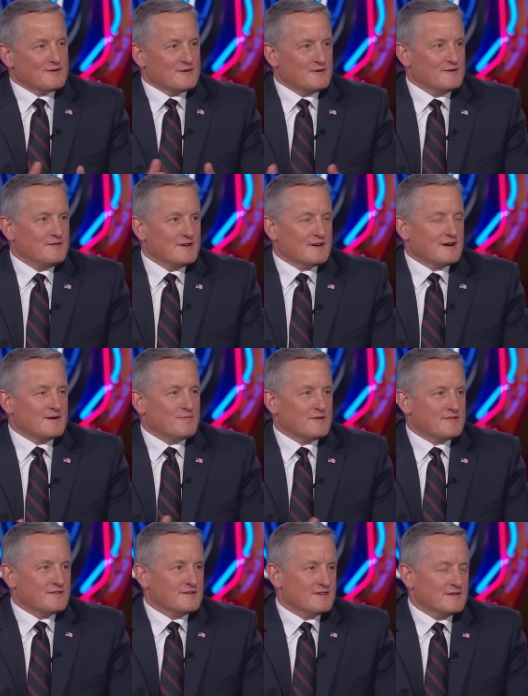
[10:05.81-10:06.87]
to do the
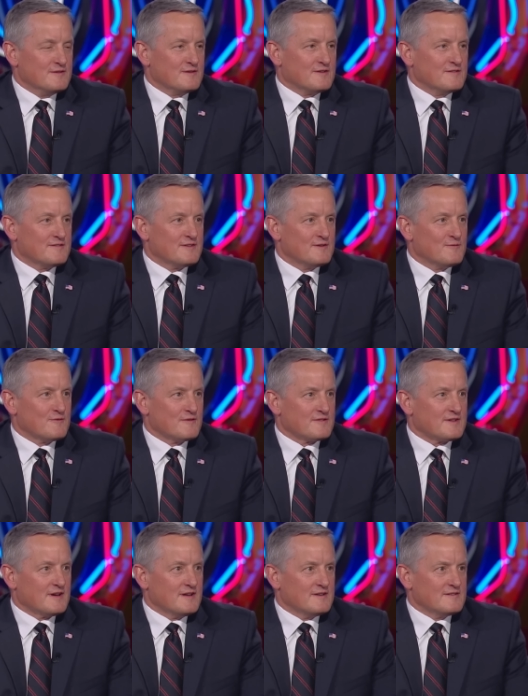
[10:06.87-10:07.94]
opposite, and you can see where it's
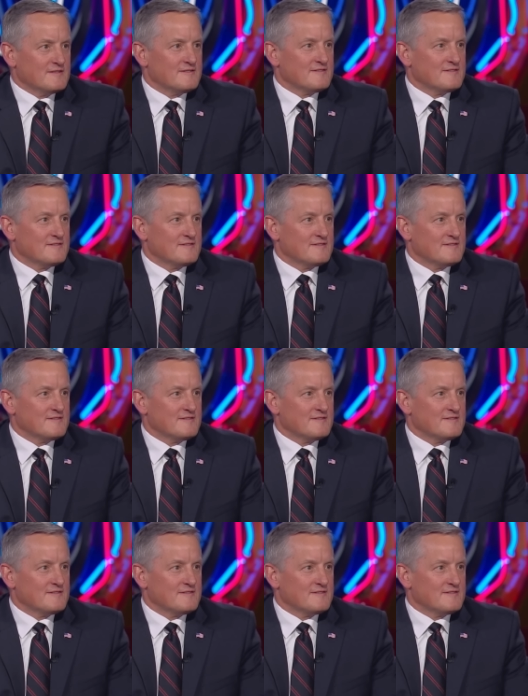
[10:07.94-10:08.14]
got us.